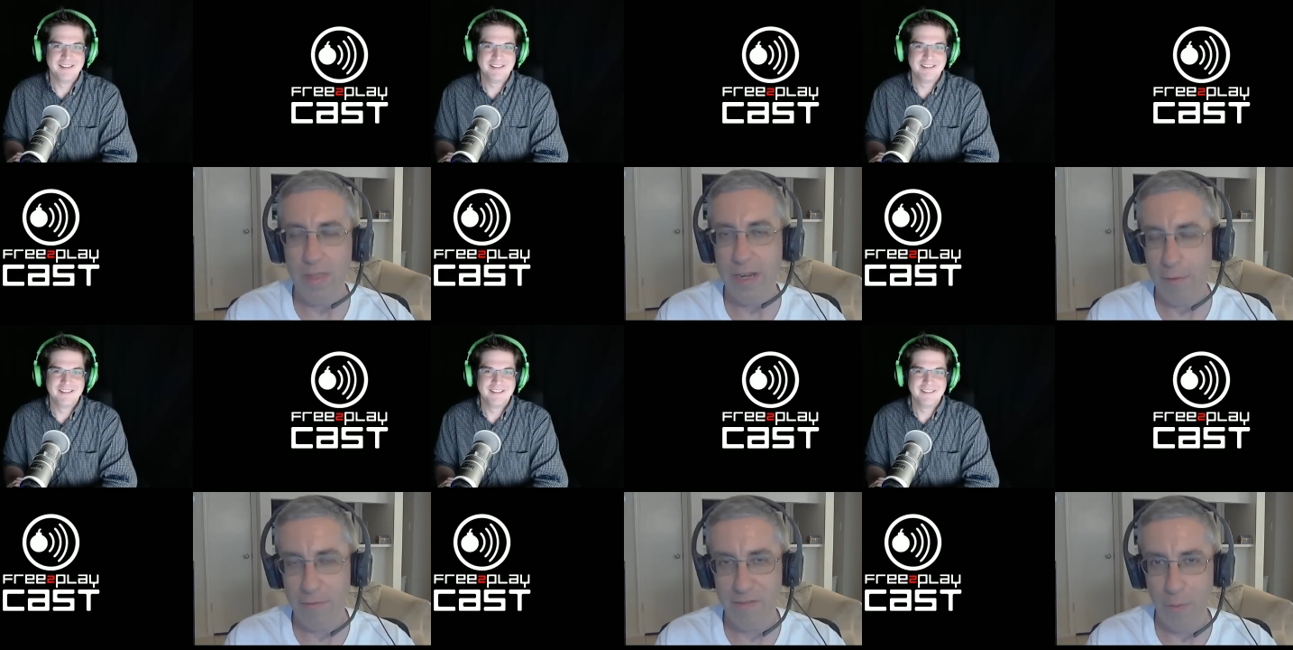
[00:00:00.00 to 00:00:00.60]
Speaker 1: liter
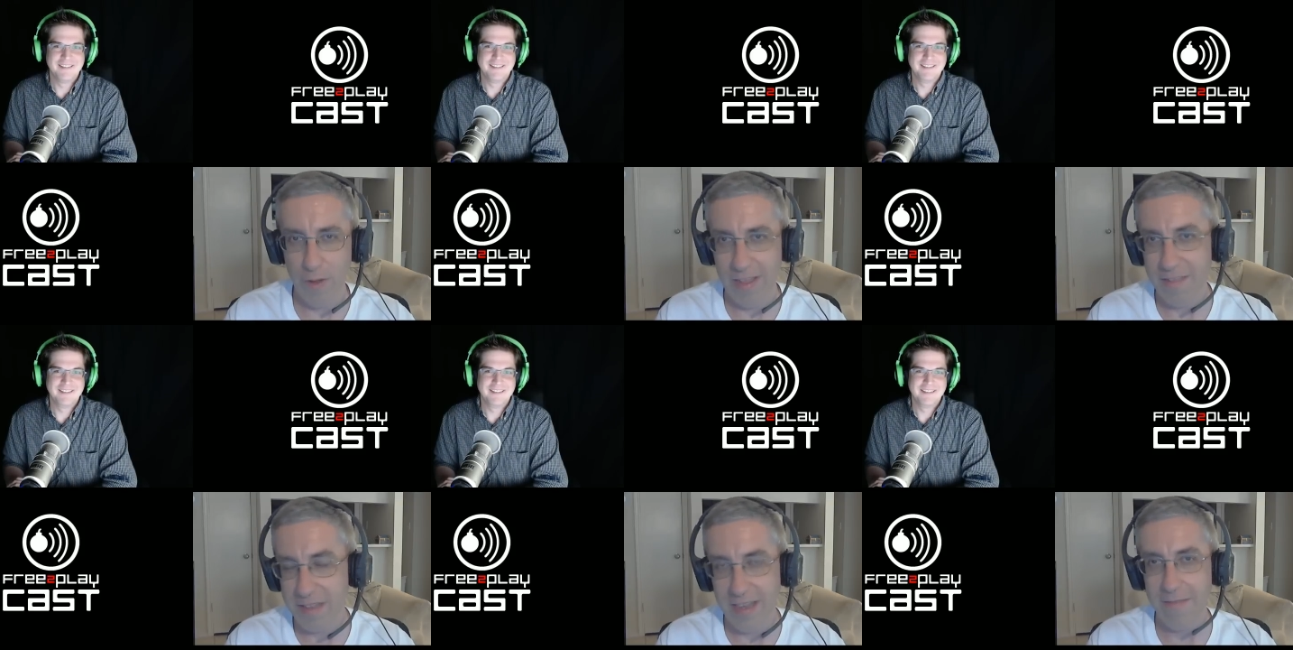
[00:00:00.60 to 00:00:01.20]
of soda.
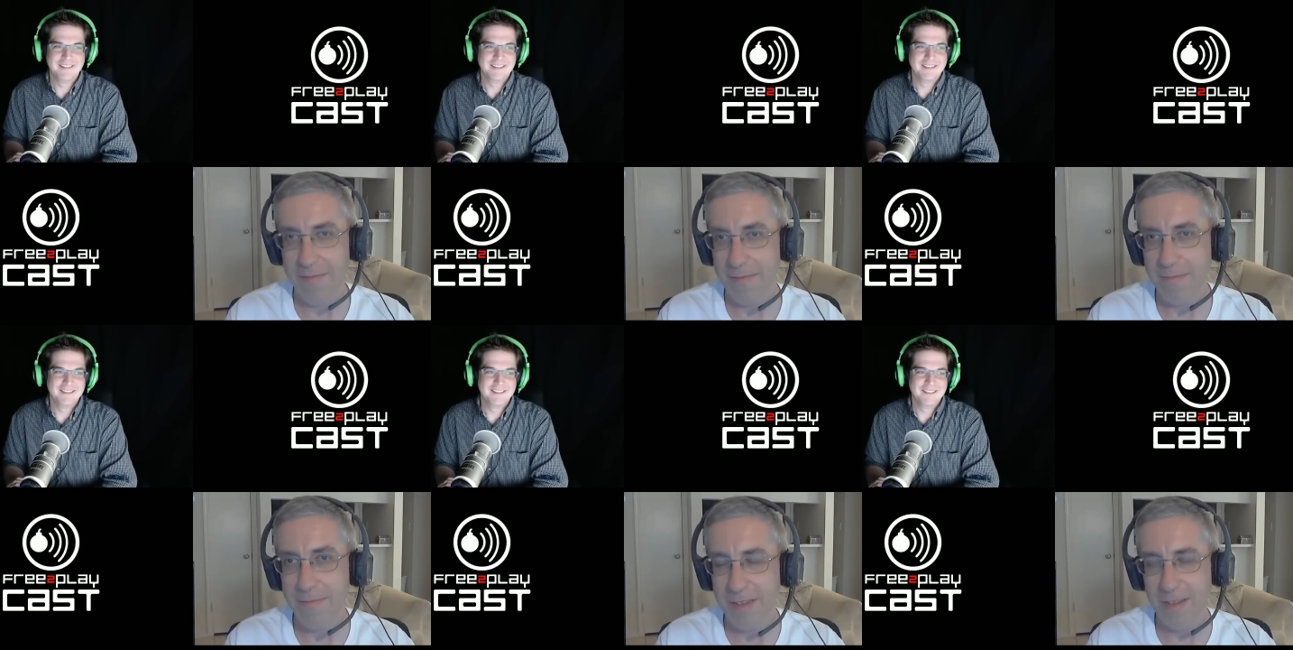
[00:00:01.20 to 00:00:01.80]
That's kind of,
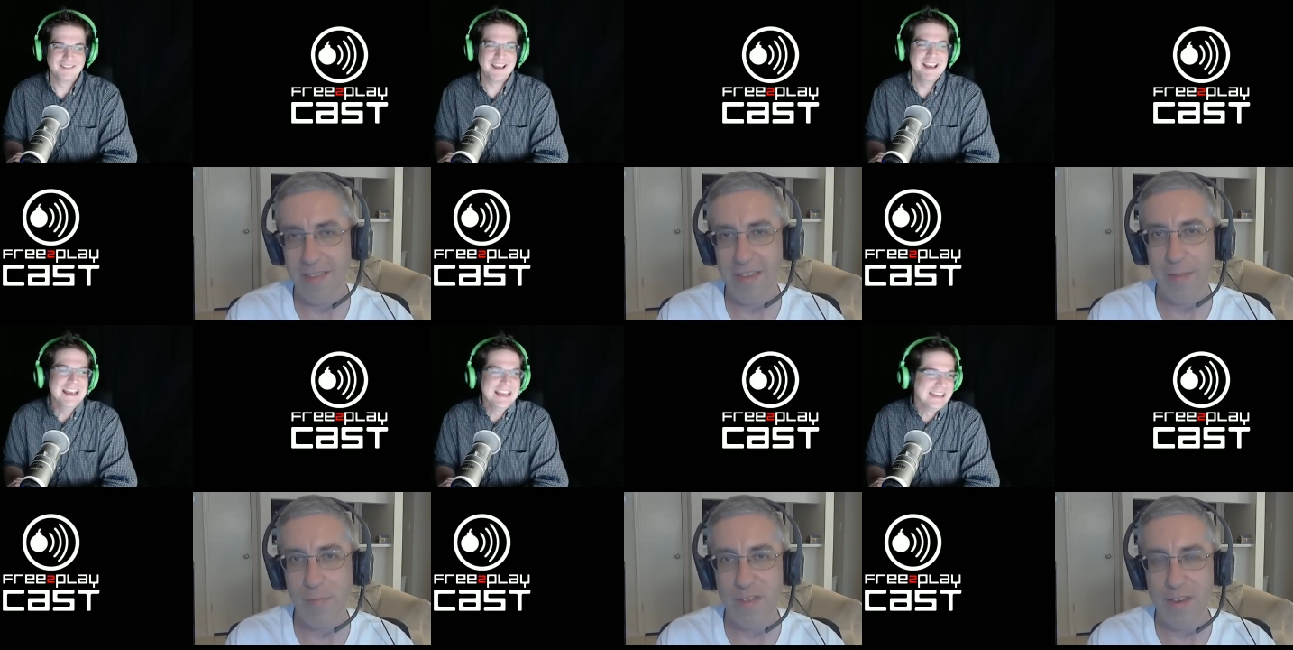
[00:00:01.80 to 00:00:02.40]
you know, like a ten
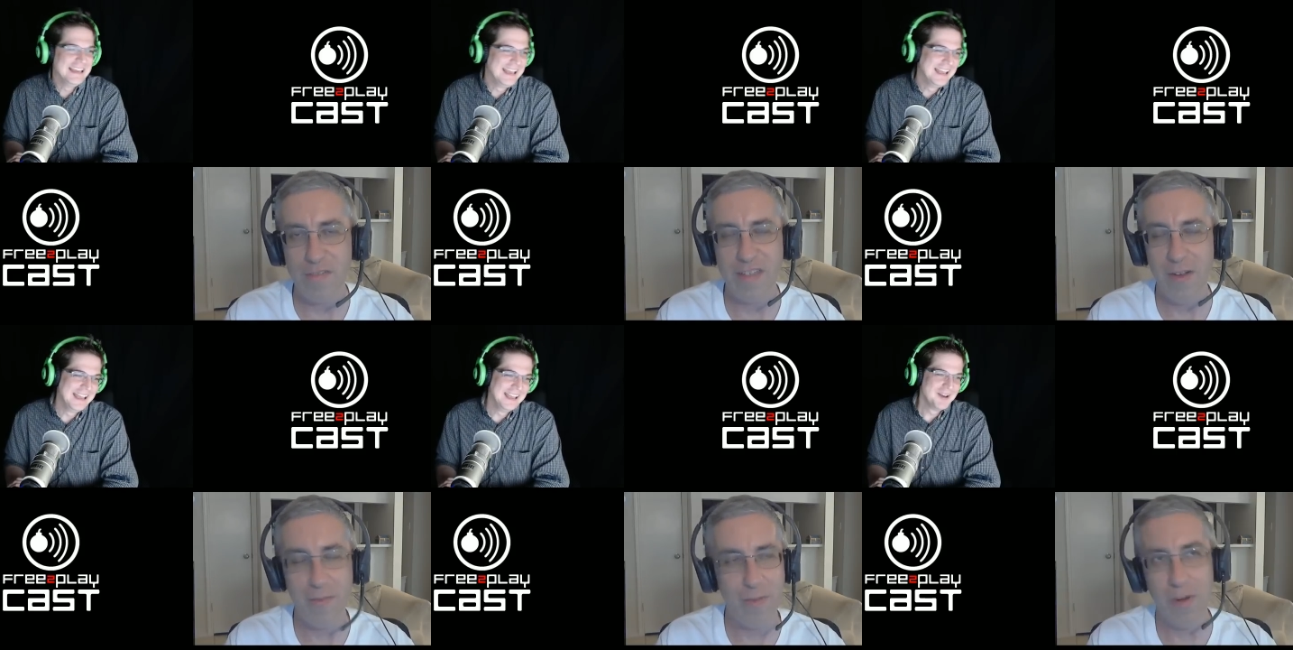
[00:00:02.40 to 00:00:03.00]
percent
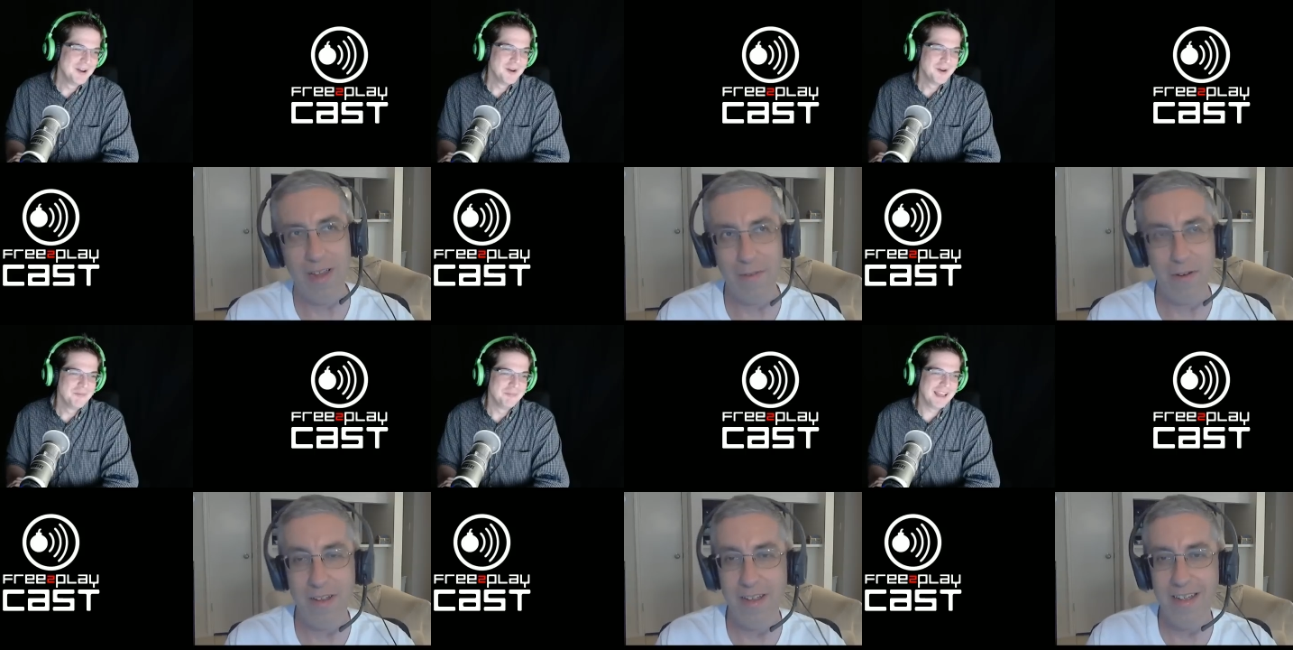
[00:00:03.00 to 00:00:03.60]
discount, but whatever.
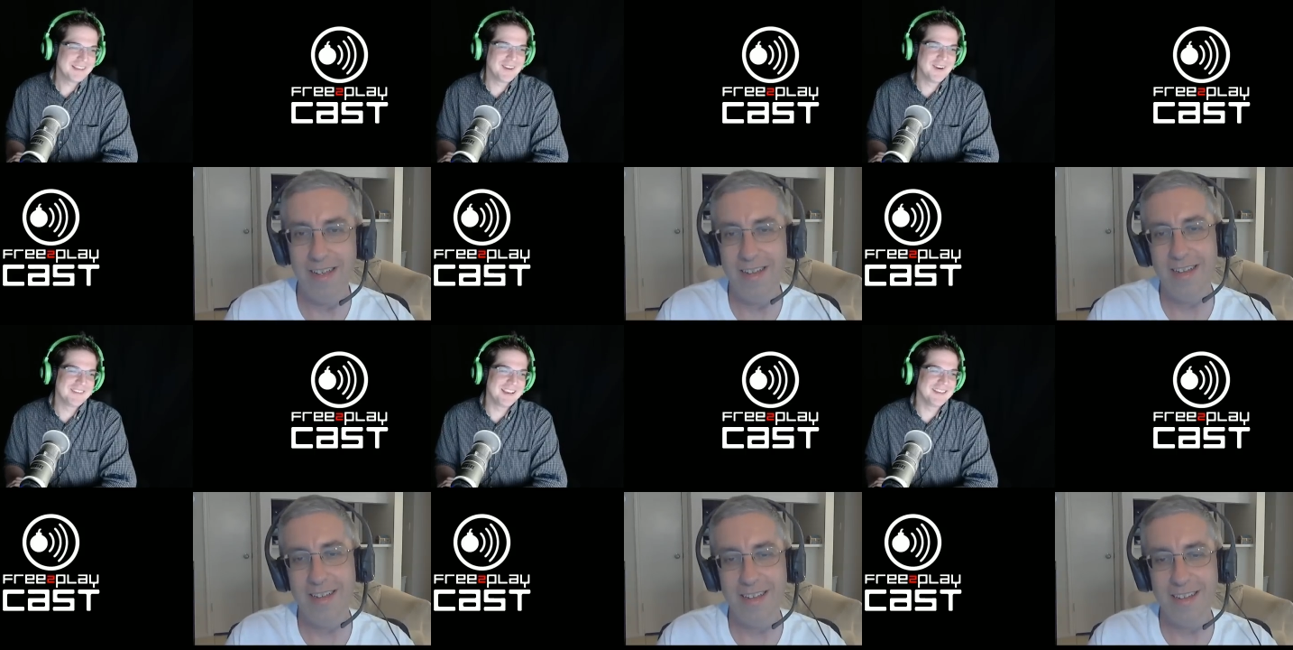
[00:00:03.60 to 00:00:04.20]
Speaker 2: Blackstar
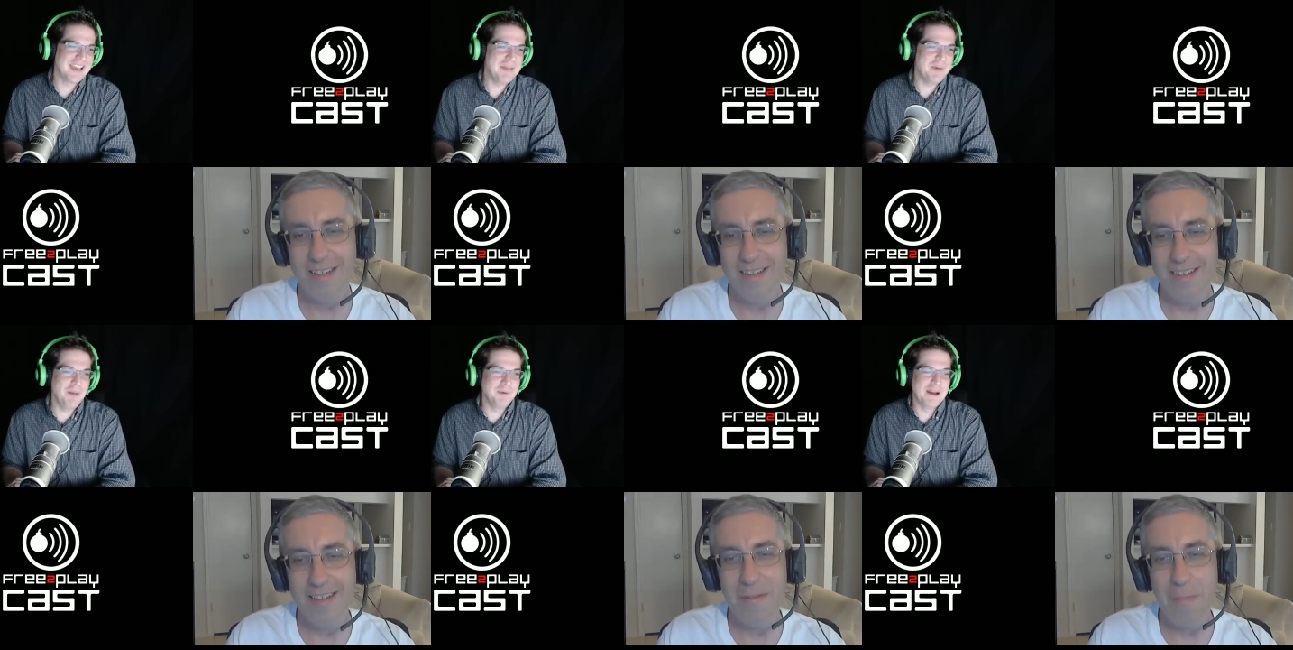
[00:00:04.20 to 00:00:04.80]
says, A
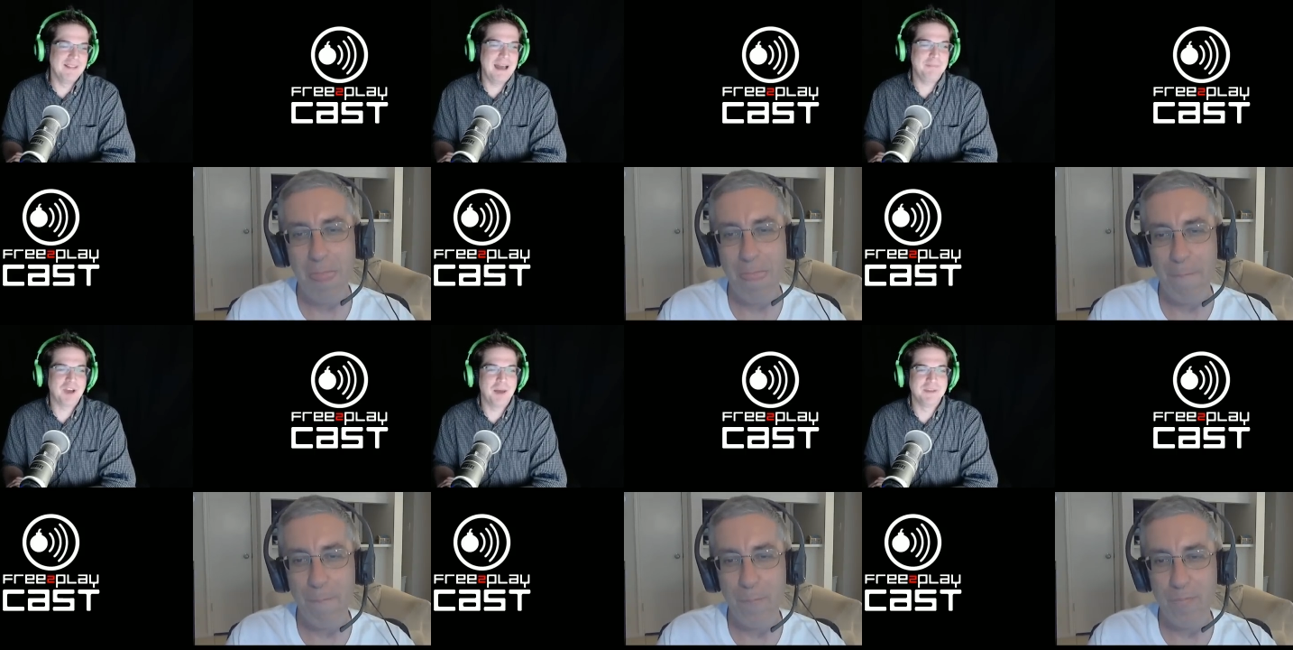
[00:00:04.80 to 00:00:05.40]
bomb to my
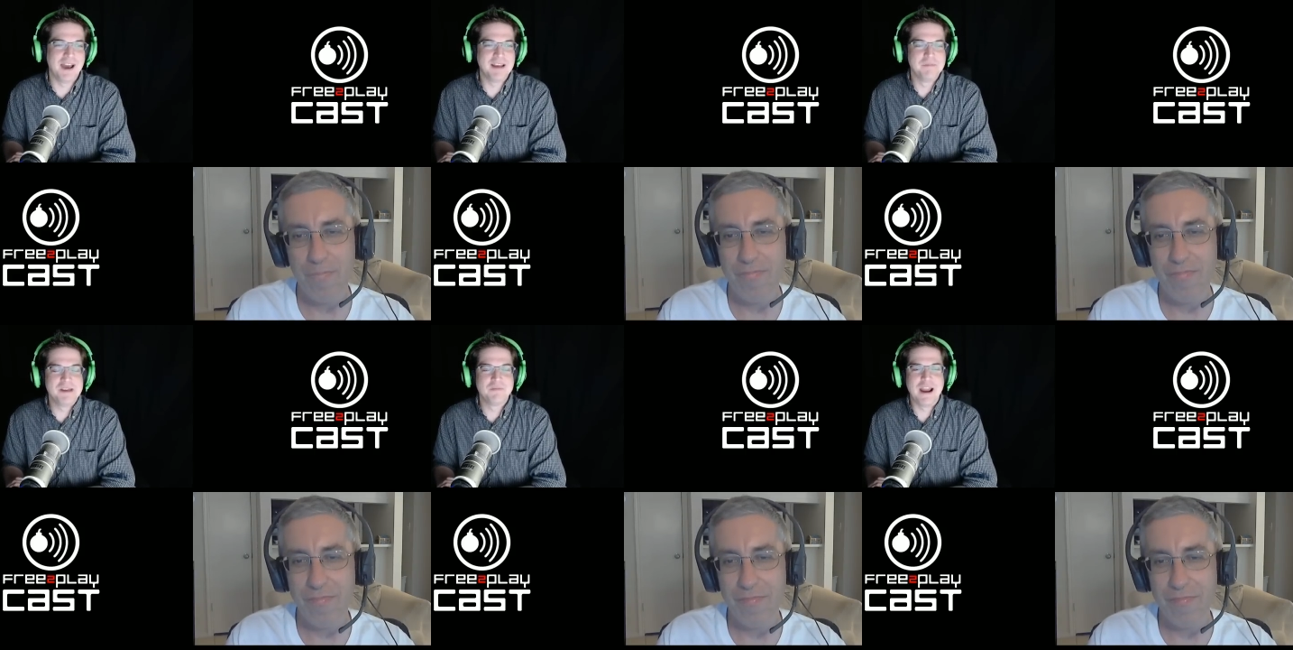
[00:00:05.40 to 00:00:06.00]
laptop dying
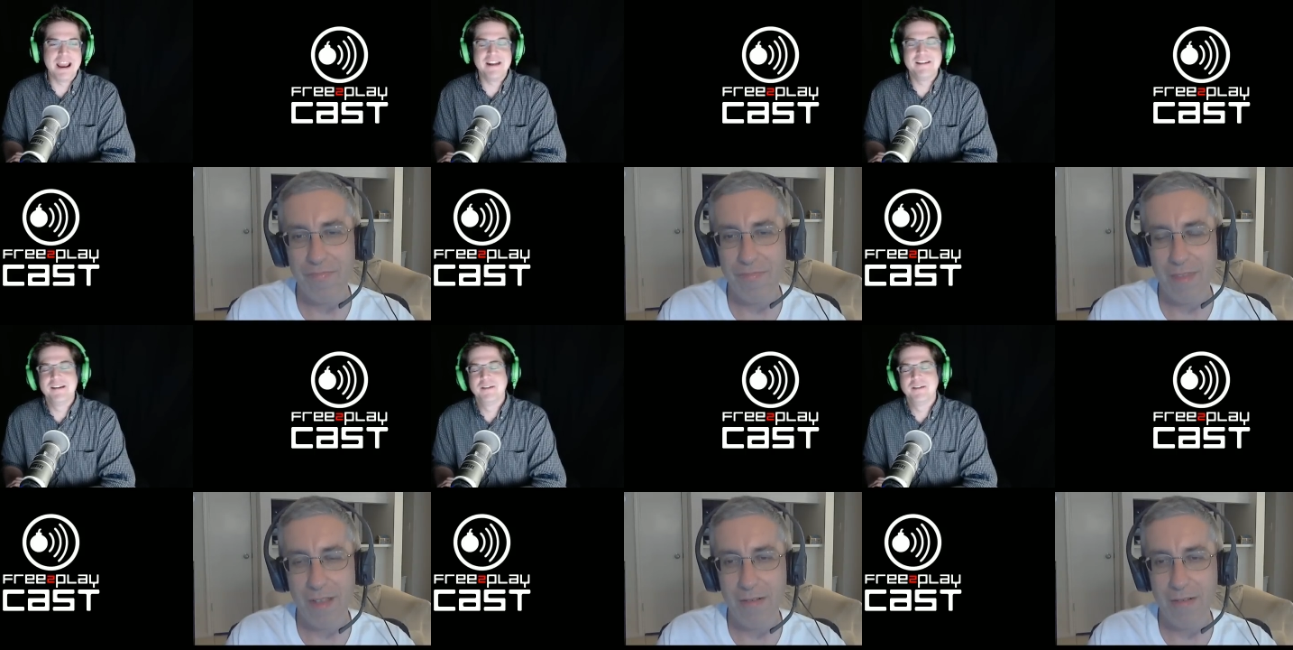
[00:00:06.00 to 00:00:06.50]
mid-raid